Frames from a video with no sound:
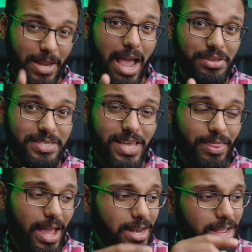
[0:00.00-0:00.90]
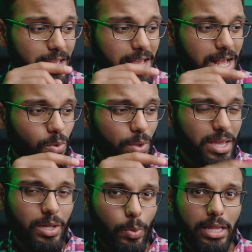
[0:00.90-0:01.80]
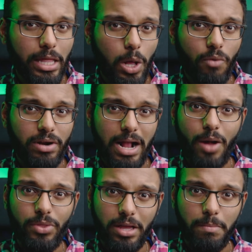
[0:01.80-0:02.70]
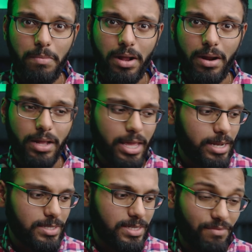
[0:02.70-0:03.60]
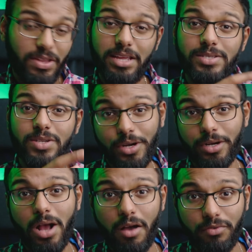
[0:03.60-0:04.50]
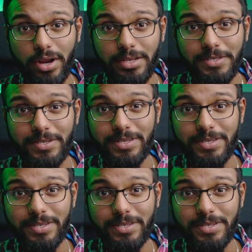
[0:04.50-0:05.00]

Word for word: Having said that, we can quickly go over how they compare against NVIDIA's current offerings.